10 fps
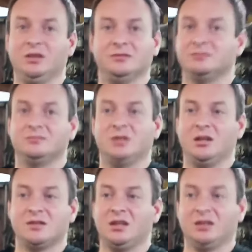No,
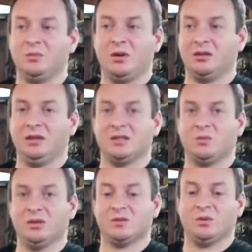it's not like the Model S
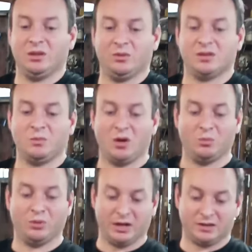ones where they were
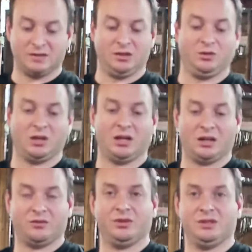small bricks that you could
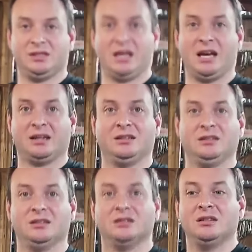kind of restack in
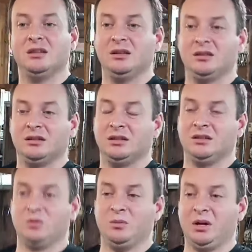
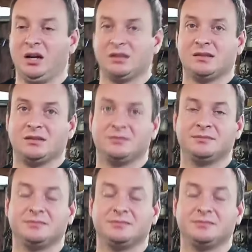the box.